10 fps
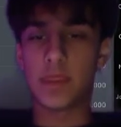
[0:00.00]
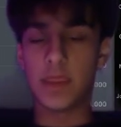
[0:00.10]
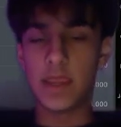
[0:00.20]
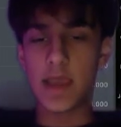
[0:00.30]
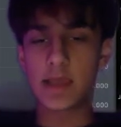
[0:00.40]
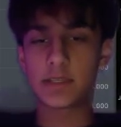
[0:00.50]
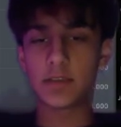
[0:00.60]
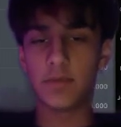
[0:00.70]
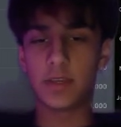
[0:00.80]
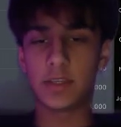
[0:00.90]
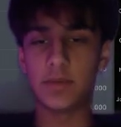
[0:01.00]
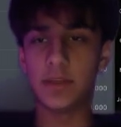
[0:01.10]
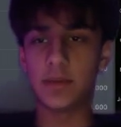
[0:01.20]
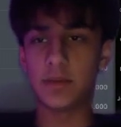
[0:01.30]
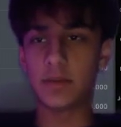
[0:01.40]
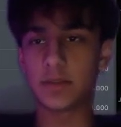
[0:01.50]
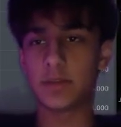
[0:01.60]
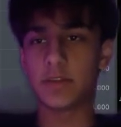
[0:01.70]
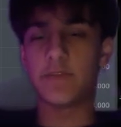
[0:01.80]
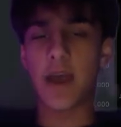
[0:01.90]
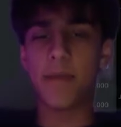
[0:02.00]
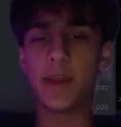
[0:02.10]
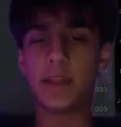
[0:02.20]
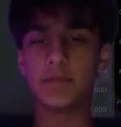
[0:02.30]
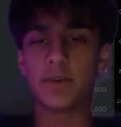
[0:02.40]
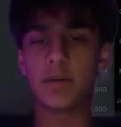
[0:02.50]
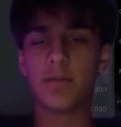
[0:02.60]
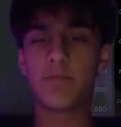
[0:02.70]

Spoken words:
ES, so we can see we did lows on the 5 minute as well,